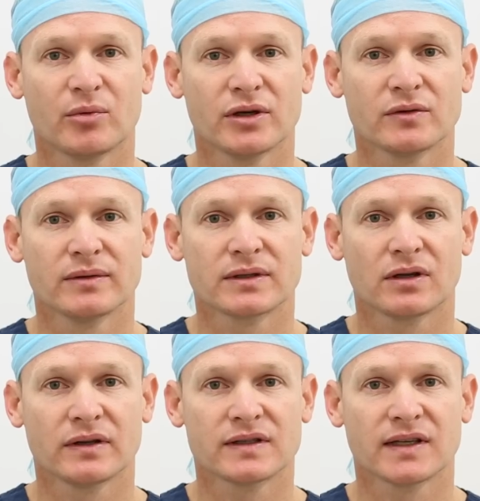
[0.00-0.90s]
appointment
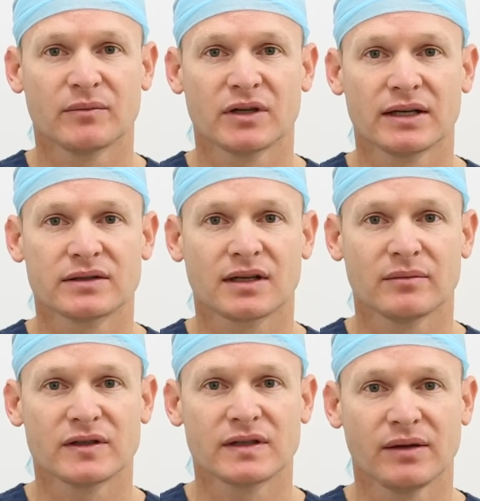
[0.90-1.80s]
on the same day to
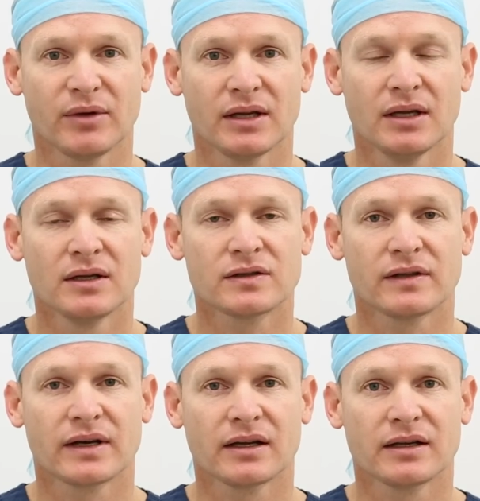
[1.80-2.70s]
come and see me so
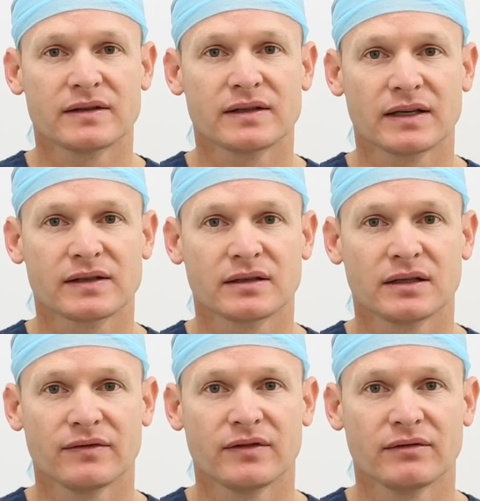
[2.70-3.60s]
that I can
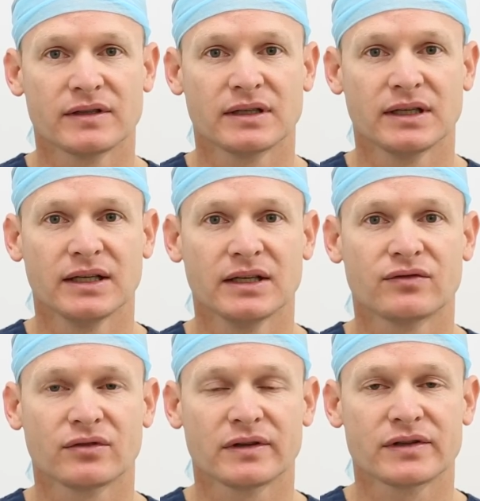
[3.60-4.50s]
assess if there is any need
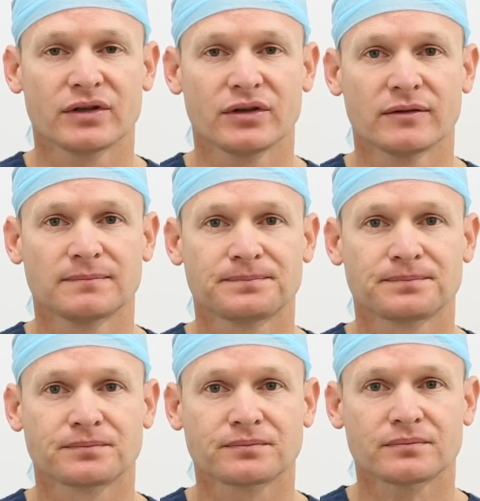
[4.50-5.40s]
for concern.
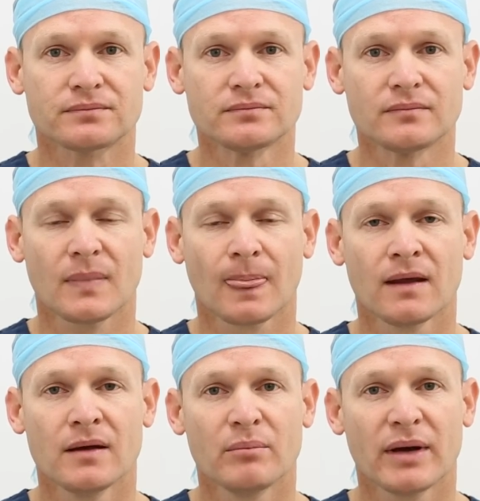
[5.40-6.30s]

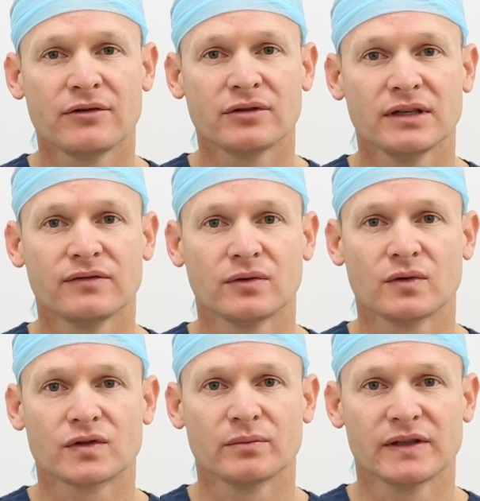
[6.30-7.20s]
Pain relief will
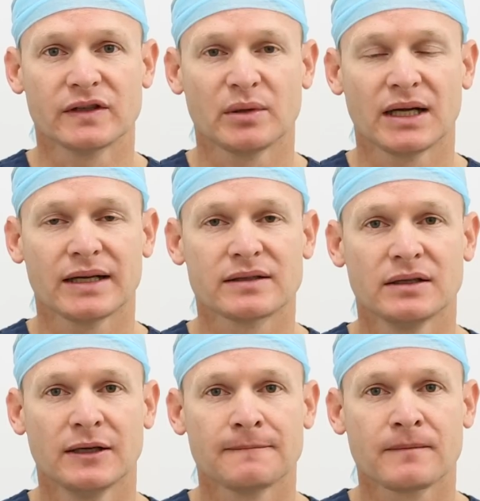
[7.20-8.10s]
also be supplied.
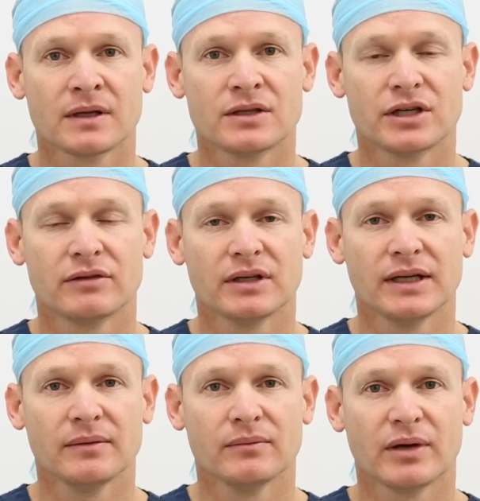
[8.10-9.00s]

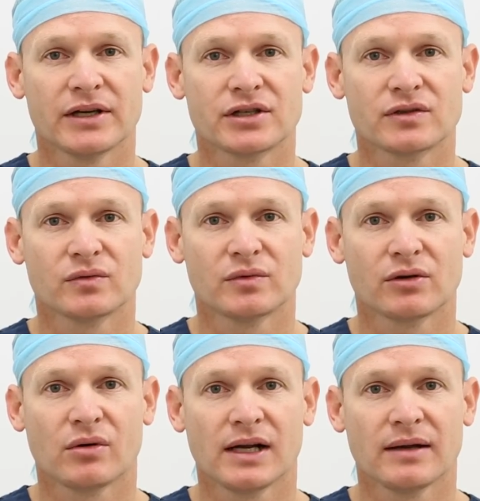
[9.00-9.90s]
Generally, patients will
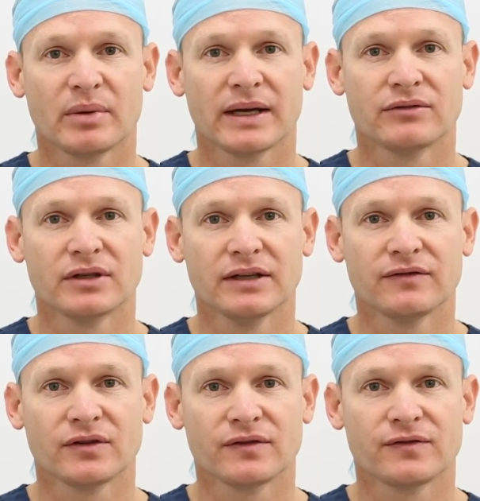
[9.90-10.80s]
require pain
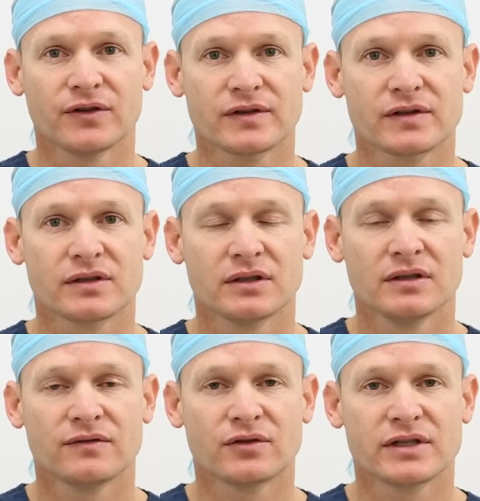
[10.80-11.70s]
relief for the first
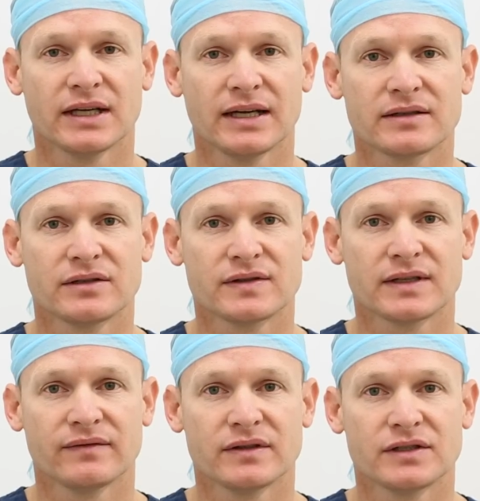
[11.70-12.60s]
48 to
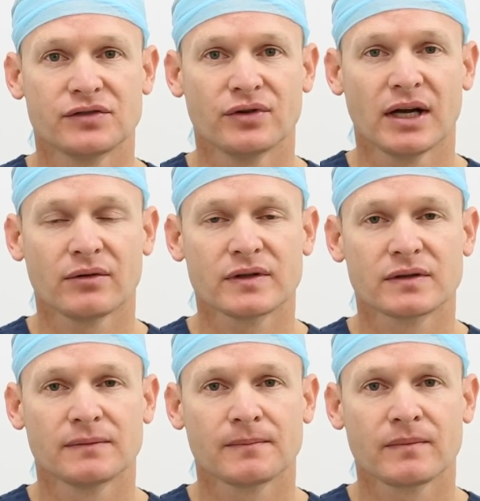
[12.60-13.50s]
72 hours.